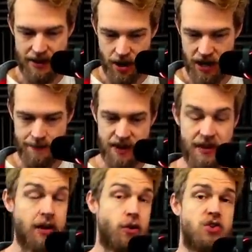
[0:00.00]
All right. And
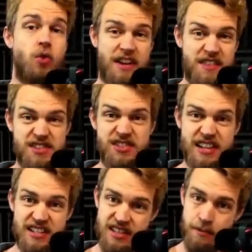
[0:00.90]
then, of course, we'll get the
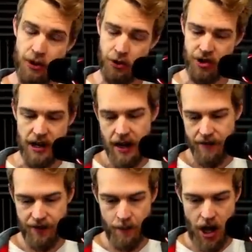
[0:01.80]
sixth builder
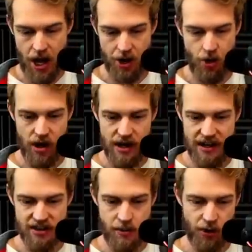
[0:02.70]
from O.T.T.O
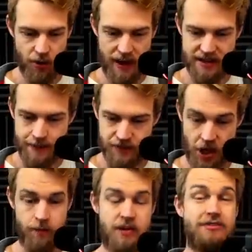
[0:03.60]
in the builder base.
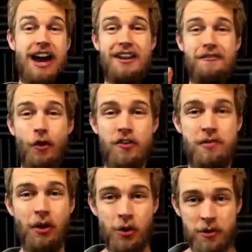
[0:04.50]
So I've got a fourth
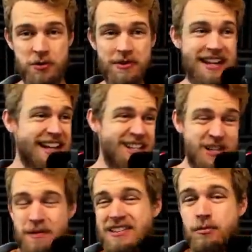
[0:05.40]
builder, which means I get to
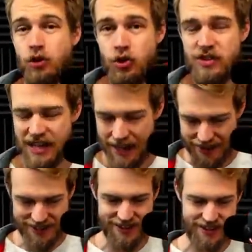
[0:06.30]
spend some loot.
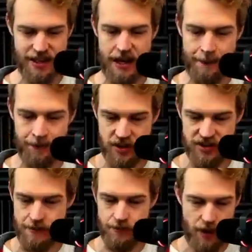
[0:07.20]
This is exciting because
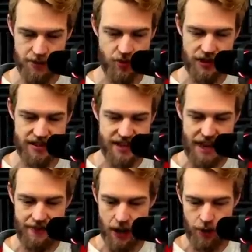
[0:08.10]
I, I was really
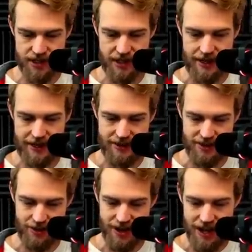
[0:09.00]
sad that I wasn't going to get
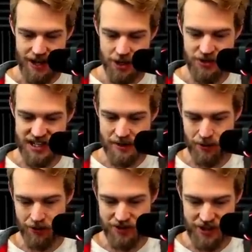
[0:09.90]
to use any
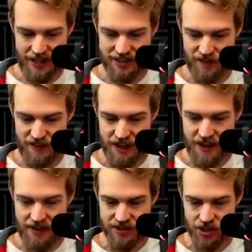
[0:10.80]
builders today. So
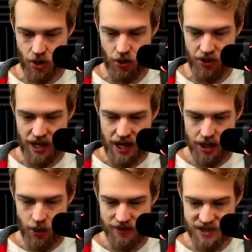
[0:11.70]
50,000 gold,
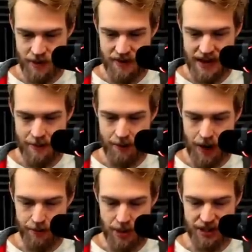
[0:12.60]
go ahead and spend that. I'm, I'm
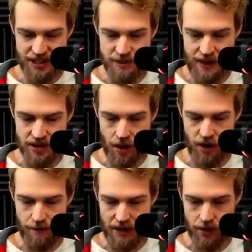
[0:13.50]
probably going to spend all
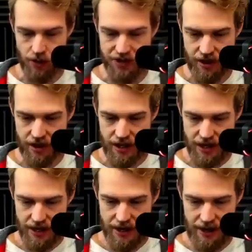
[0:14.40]
of my gold here
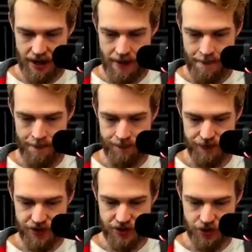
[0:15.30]
um,
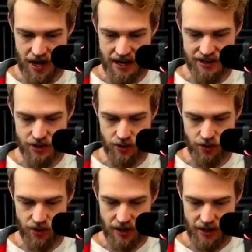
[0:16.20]
just trying
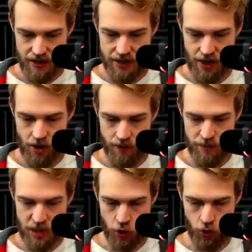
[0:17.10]
to you know
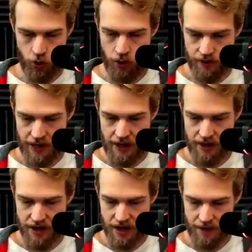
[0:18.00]
be cool
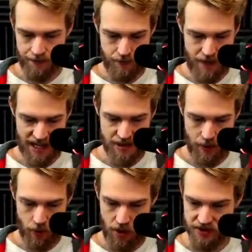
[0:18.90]
and uh, max my
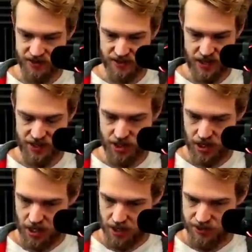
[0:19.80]
walls and such.
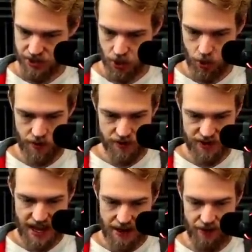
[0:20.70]
So there's
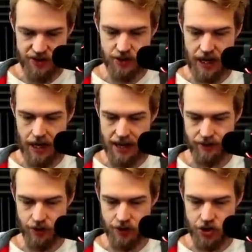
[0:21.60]
that. I've also got a lot of
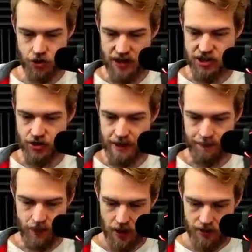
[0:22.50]
loot in the treasury.
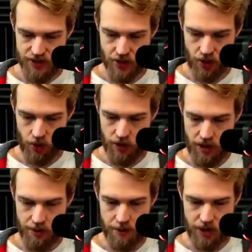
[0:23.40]
So it
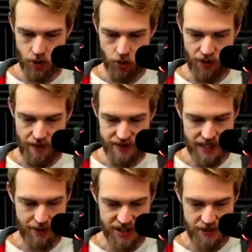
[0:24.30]
would be cool if I was
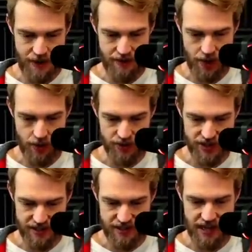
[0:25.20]
able to spend those.
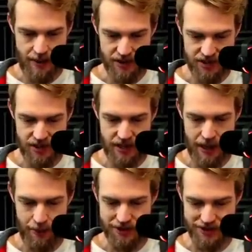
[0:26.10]
Let's see how much how
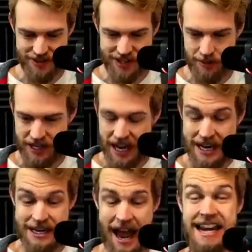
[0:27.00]
much is this going to be?
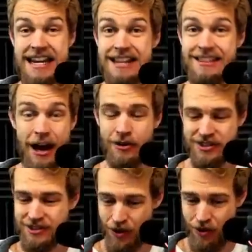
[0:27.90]

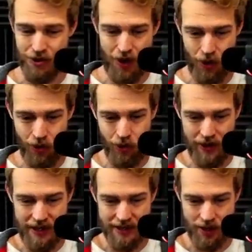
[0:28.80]
90,000 gold.
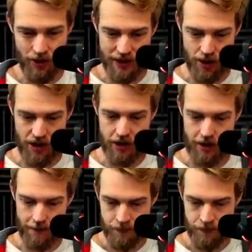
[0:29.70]
Holy cannoli. Here, here, here.